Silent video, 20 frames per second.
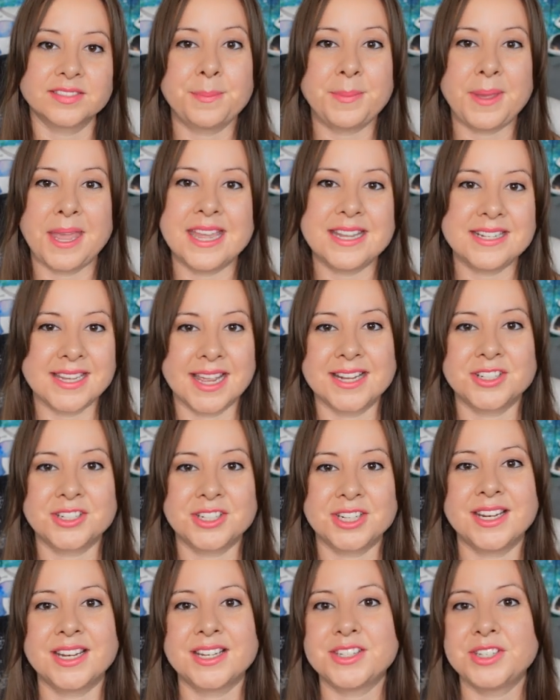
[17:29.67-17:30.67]
Pay
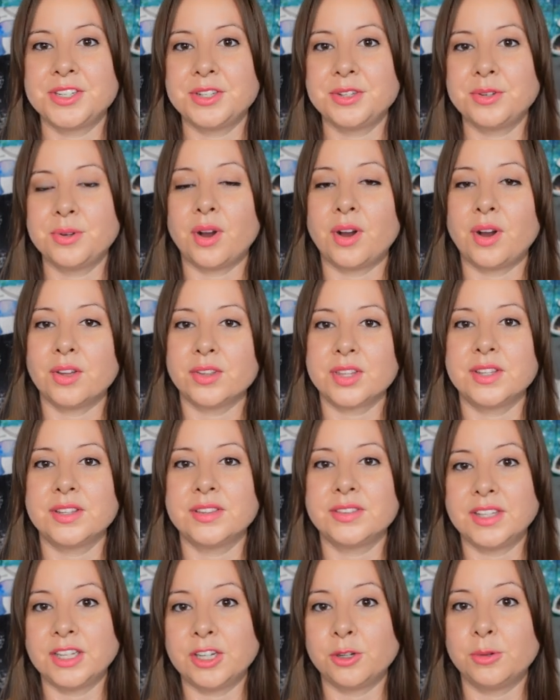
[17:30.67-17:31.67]
attention to all the
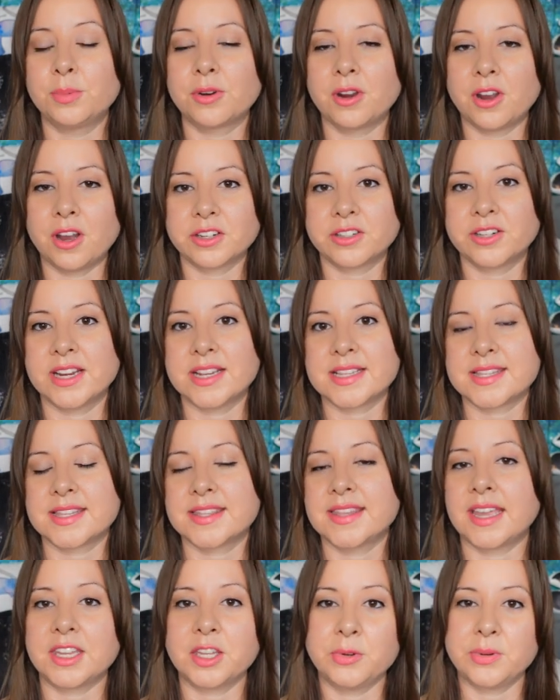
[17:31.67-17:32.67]
little progress
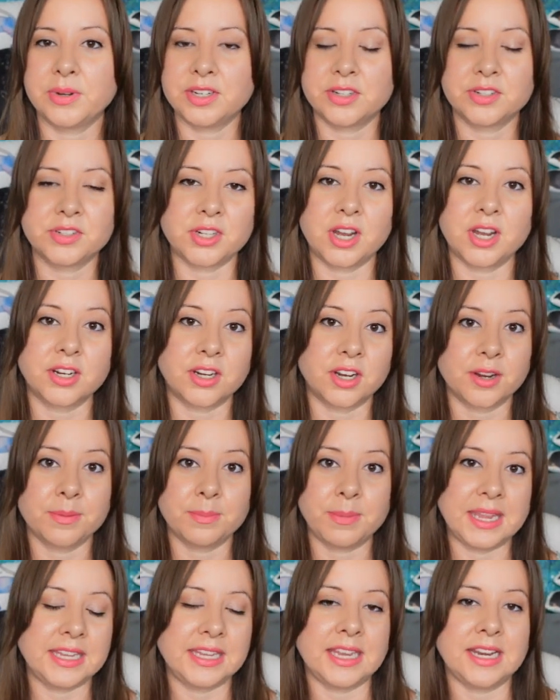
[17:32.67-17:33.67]
that you and your dog are
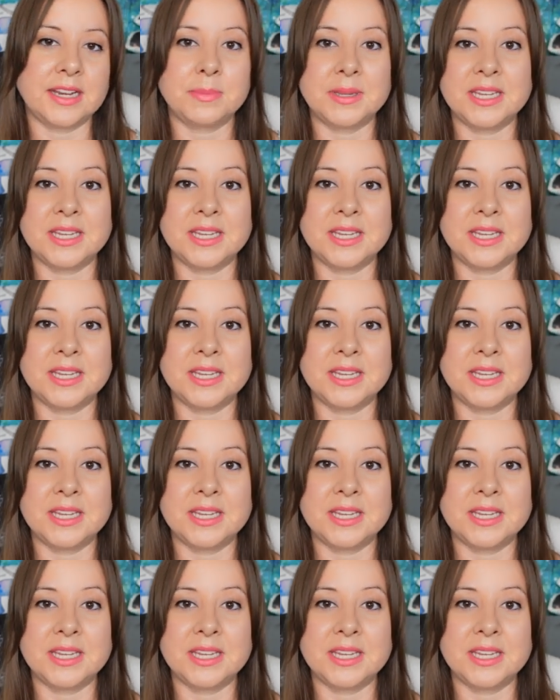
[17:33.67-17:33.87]
making,